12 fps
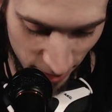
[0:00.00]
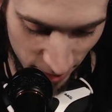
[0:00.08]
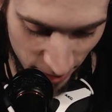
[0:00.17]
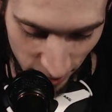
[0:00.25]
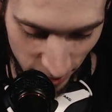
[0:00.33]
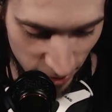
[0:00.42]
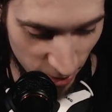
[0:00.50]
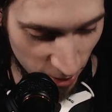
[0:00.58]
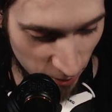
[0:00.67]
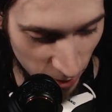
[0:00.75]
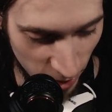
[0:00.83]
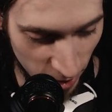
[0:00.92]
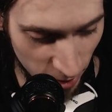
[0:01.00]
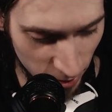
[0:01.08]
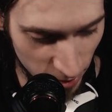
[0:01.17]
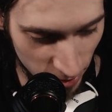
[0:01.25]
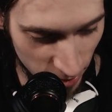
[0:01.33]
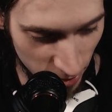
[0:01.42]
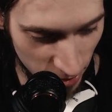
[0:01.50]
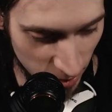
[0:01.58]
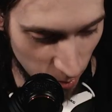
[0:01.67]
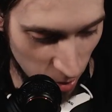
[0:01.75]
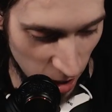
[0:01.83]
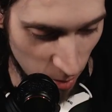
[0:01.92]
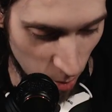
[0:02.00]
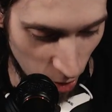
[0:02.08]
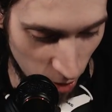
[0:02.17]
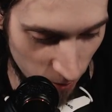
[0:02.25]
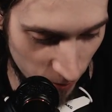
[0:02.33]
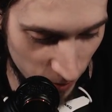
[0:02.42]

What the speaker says: And is there anything else? There's some paper.